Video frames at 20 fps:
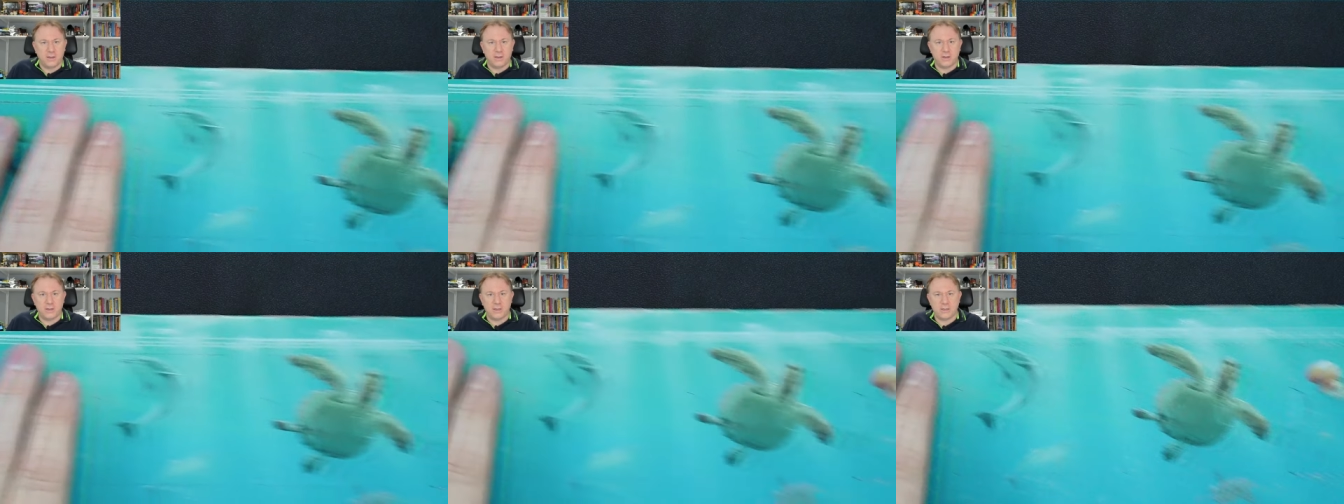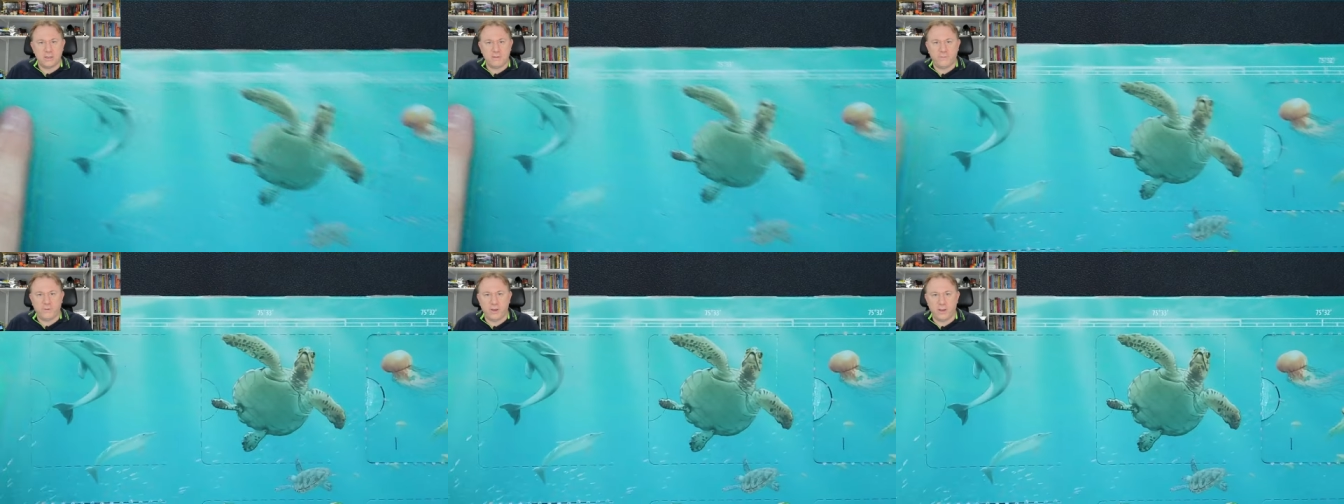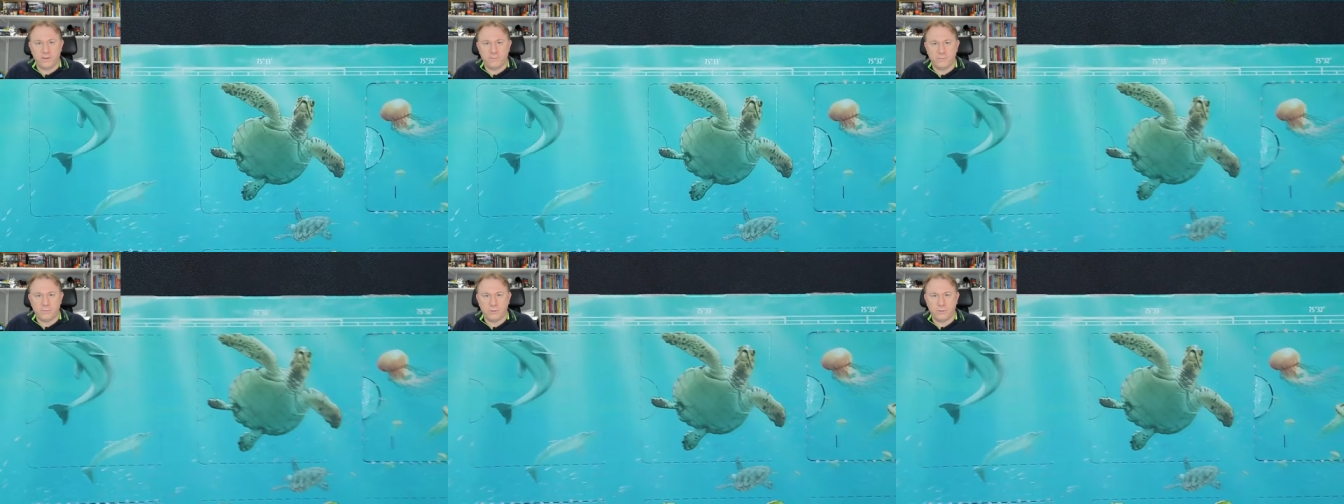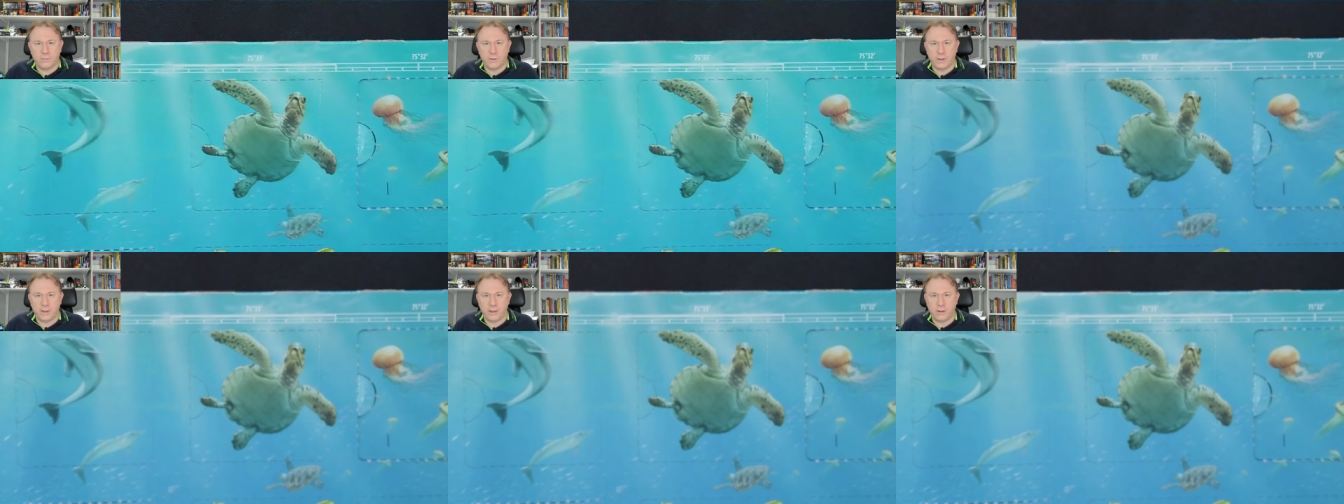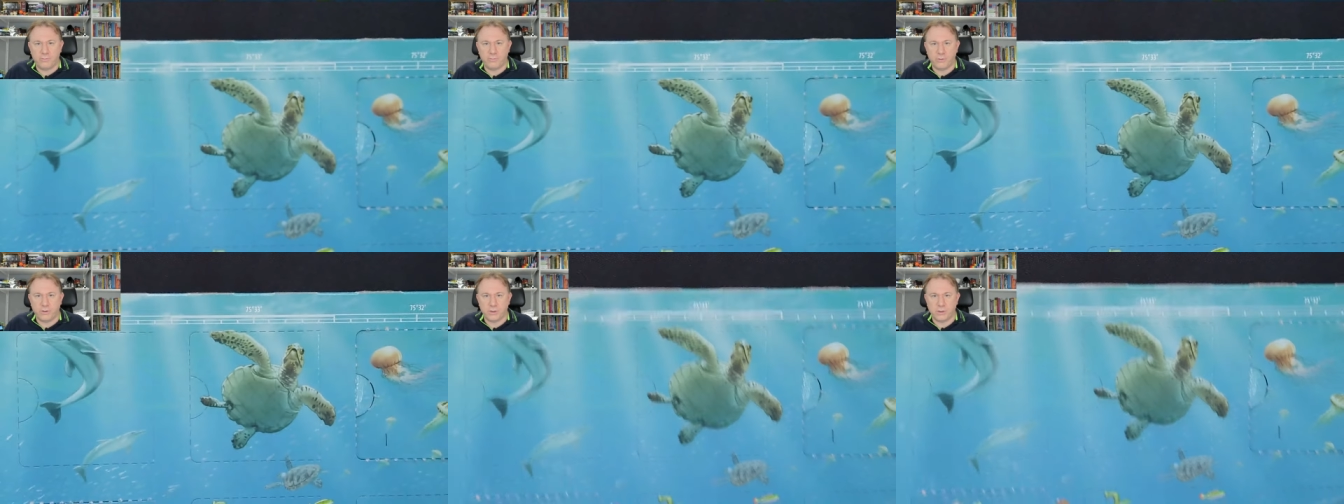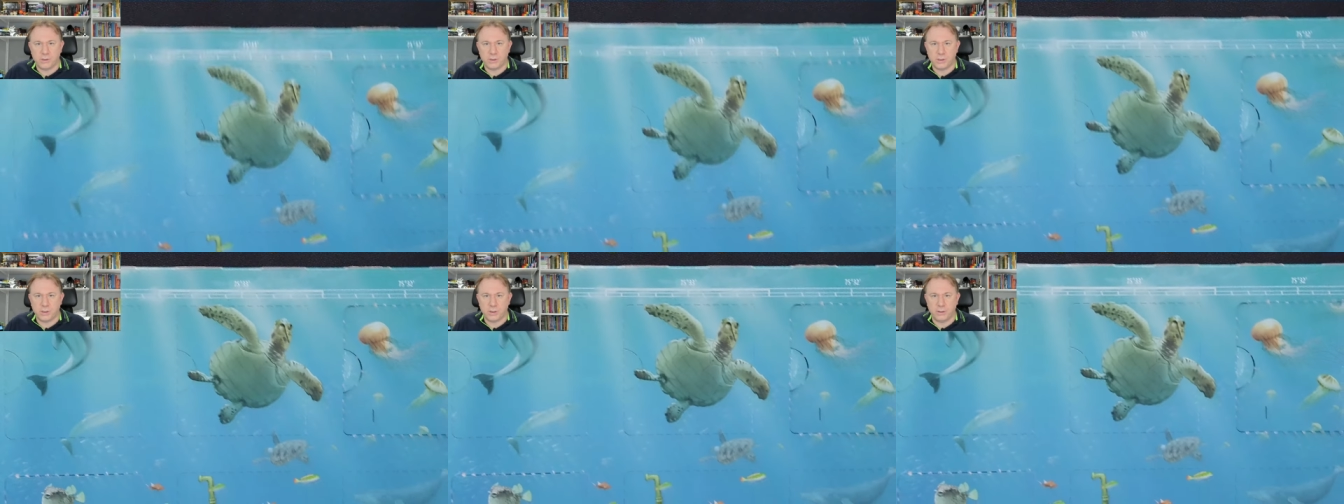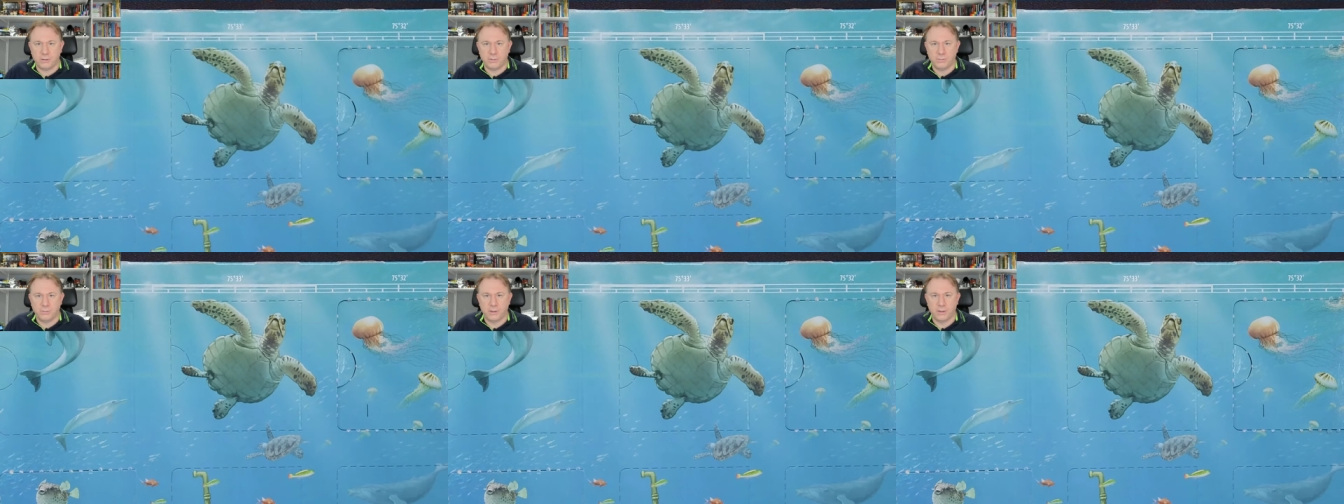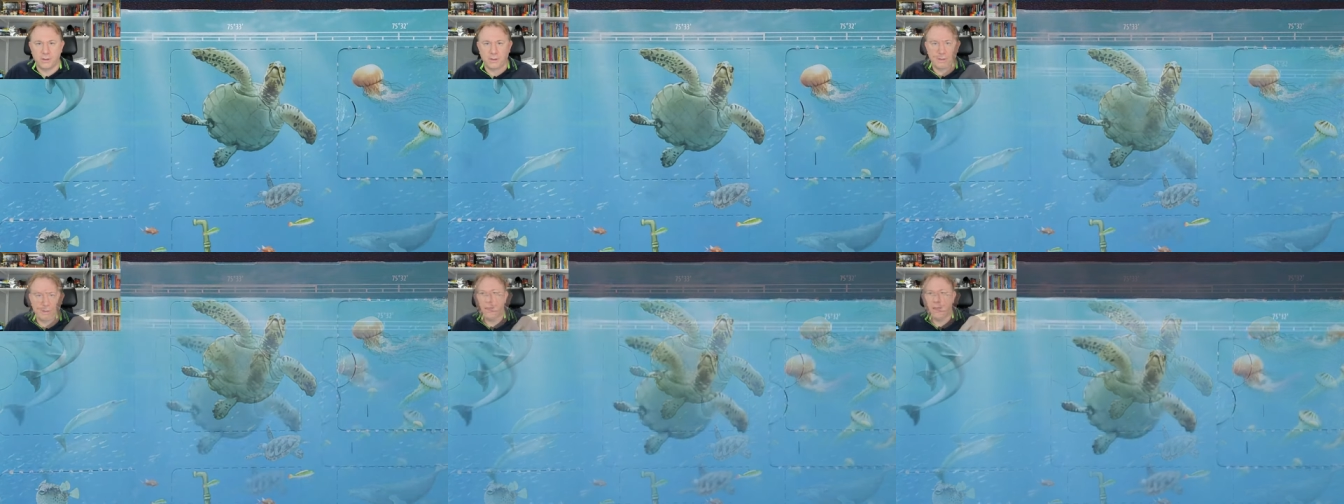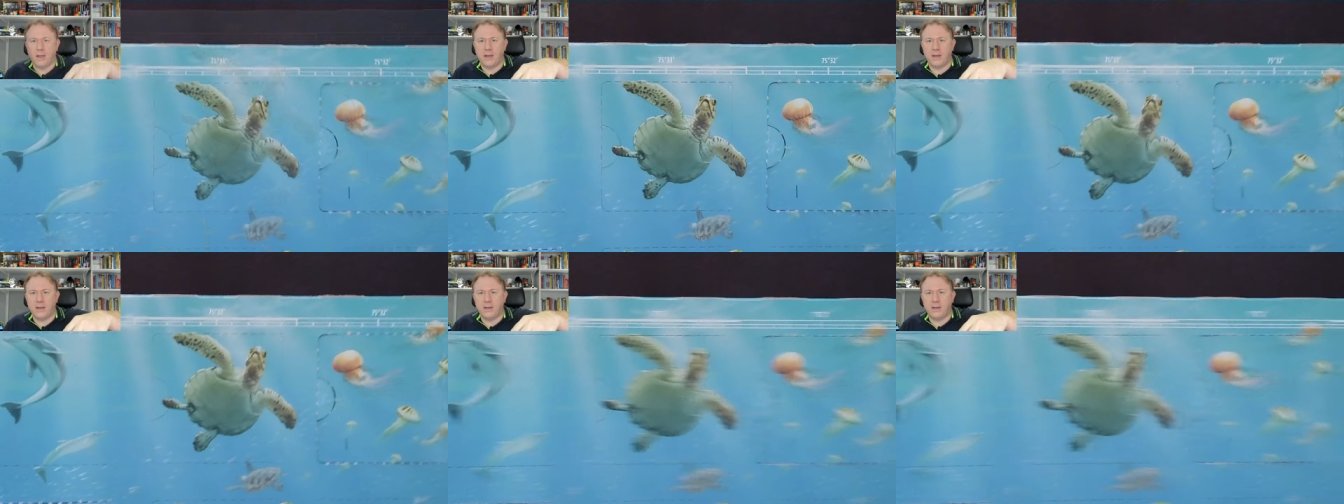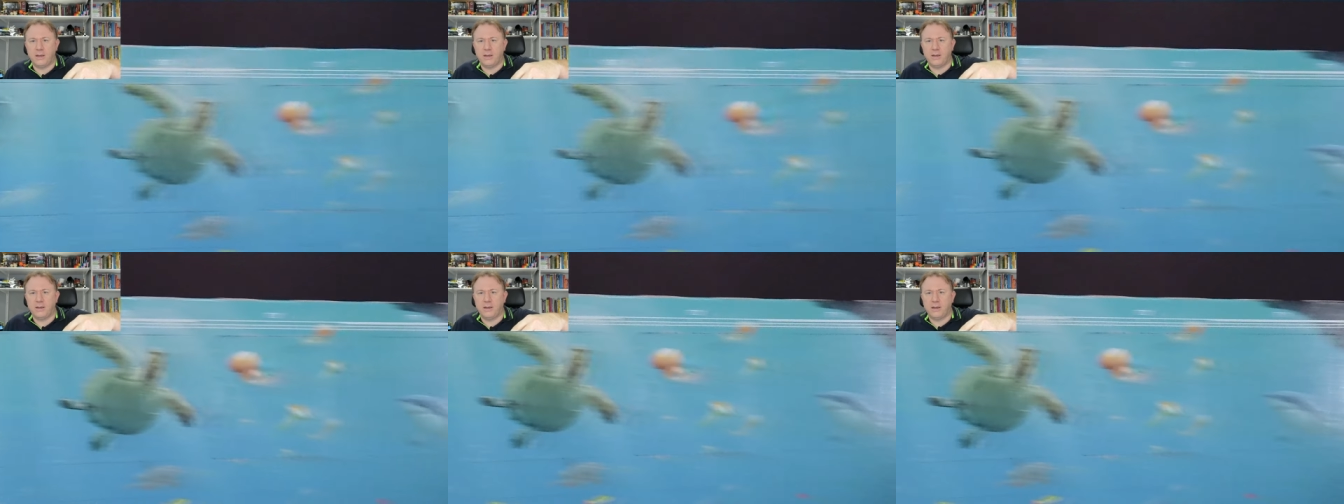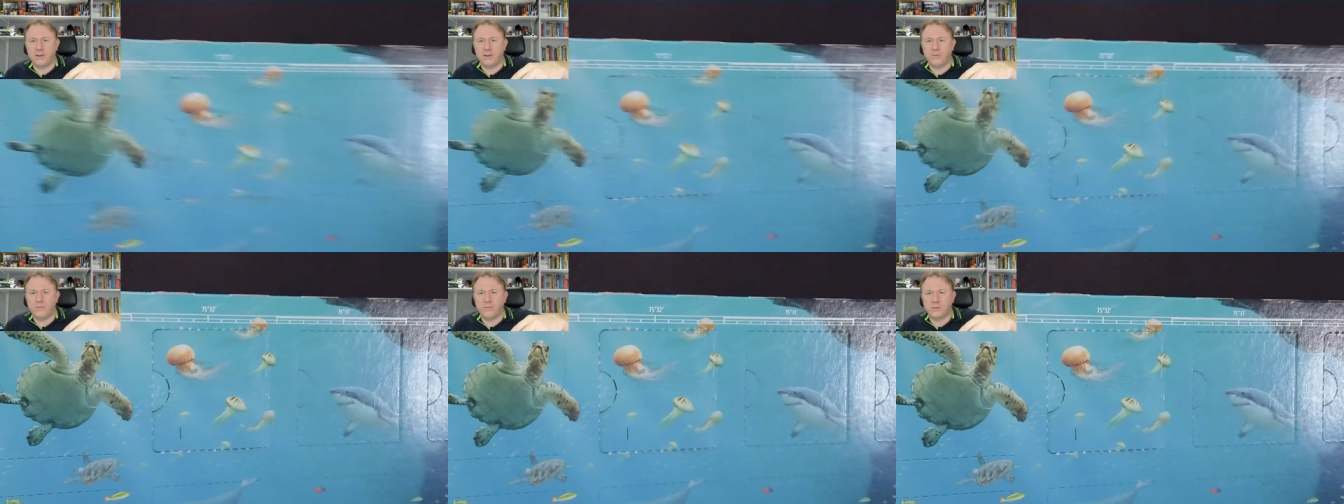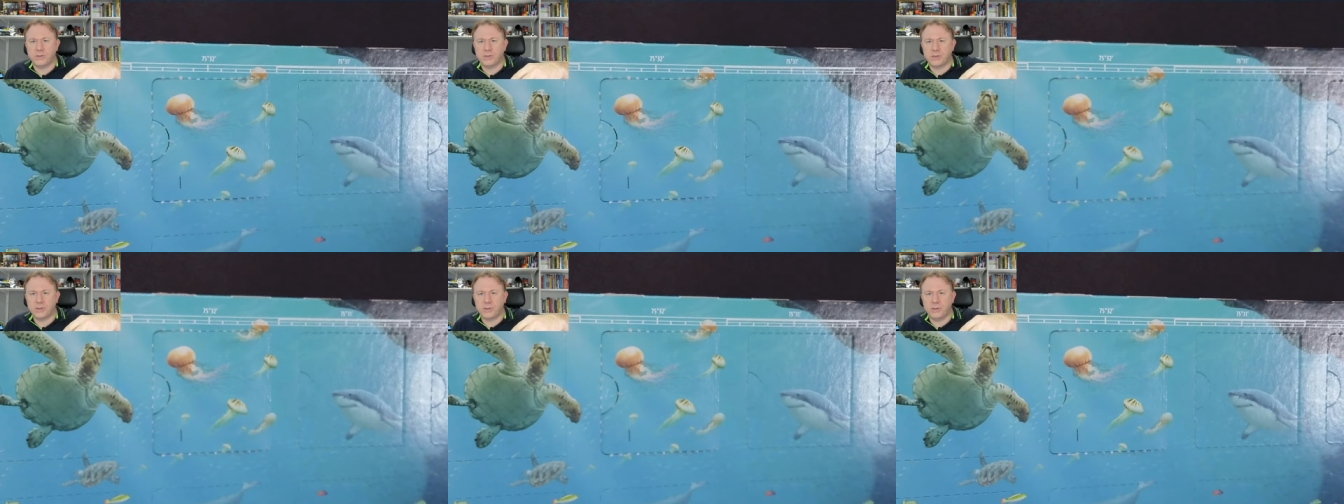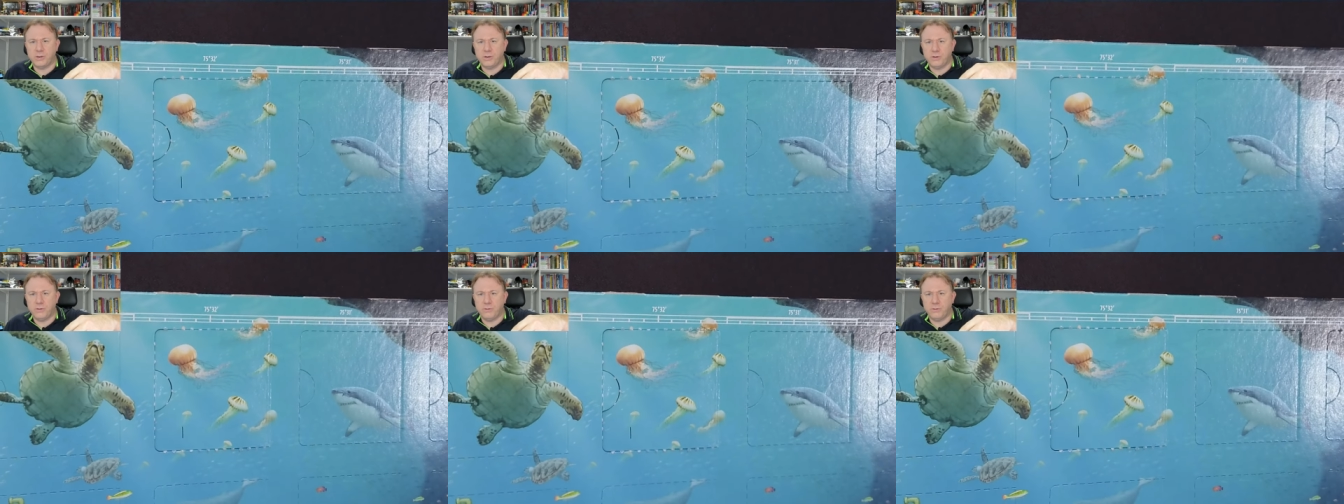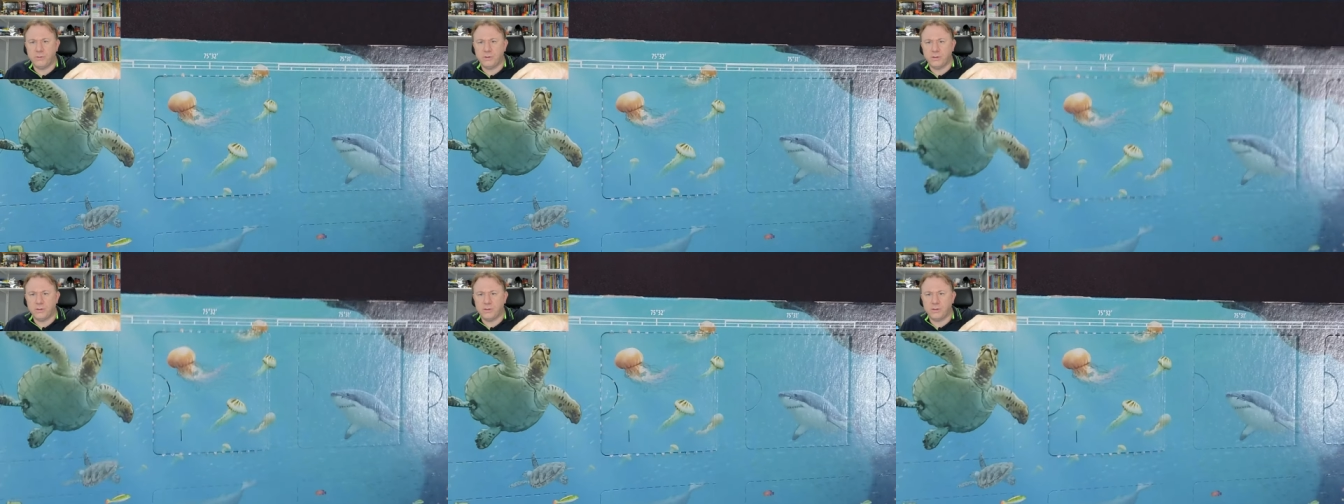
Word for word: 35 all the way across to, uh, across to,